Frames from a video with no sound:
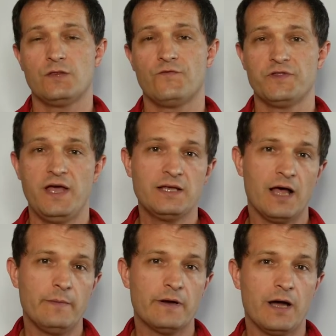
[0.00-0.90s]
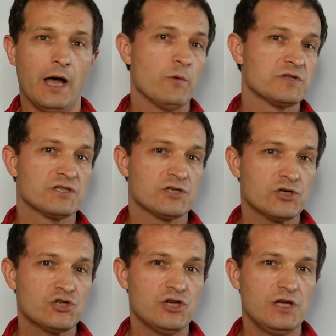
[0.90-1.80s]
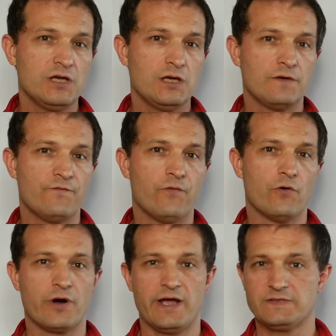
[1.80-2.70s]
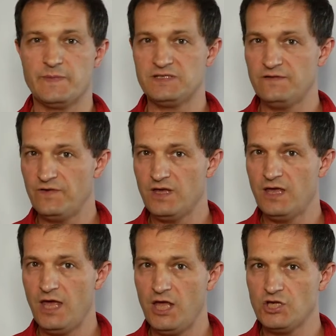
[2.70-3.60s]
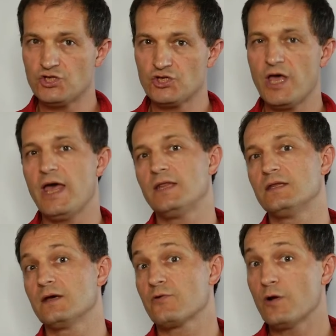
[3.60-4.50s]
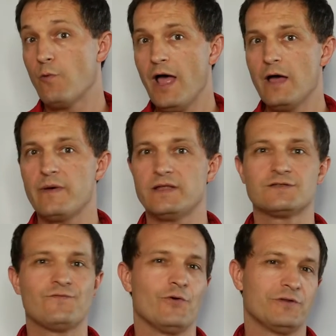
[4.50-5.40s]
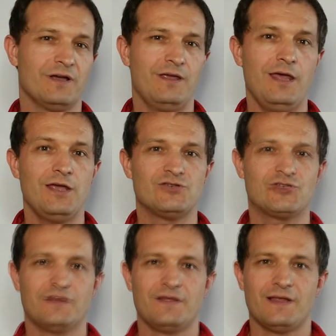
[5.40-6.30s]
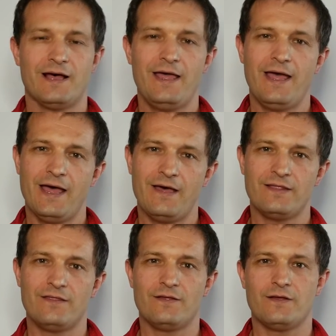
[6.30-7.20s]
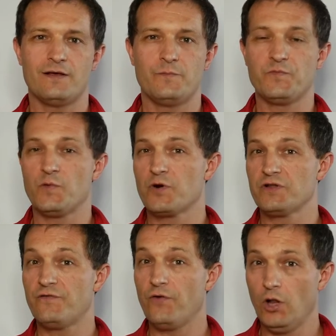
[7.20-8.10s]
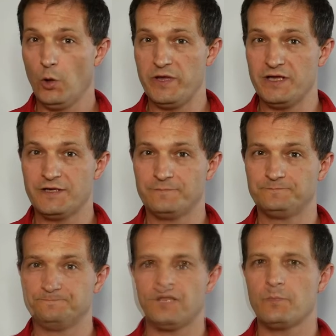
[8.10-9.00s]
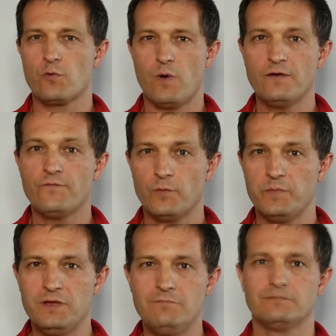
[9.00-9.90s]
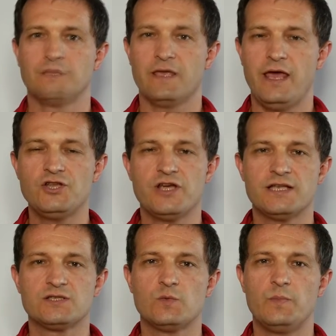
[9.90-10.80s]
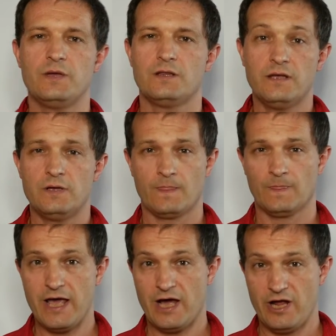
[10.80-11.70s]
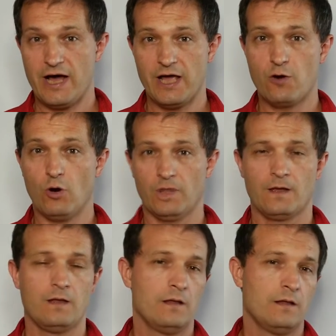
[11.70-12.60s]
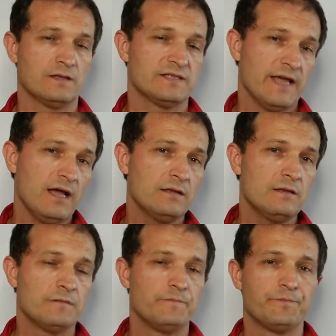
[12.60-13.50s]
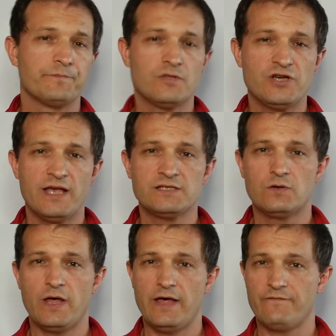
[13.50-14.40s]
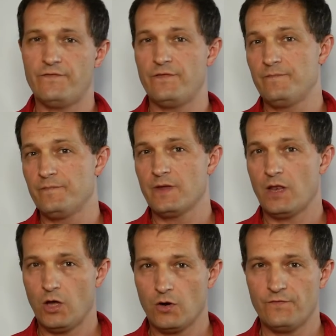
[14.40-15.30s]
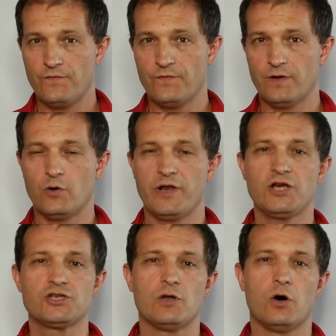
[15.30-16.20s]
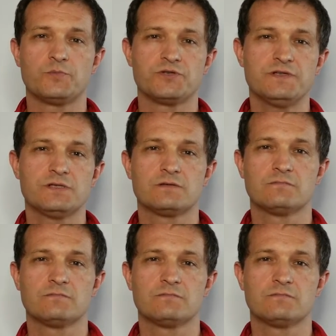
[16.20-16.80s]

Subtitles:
for that camera I was searching for a specific cage, and the requirements for the cage that I had were the following. Number one, for me, the cage has to be of the very high quality. The second, the cage has to have a lot of connection options,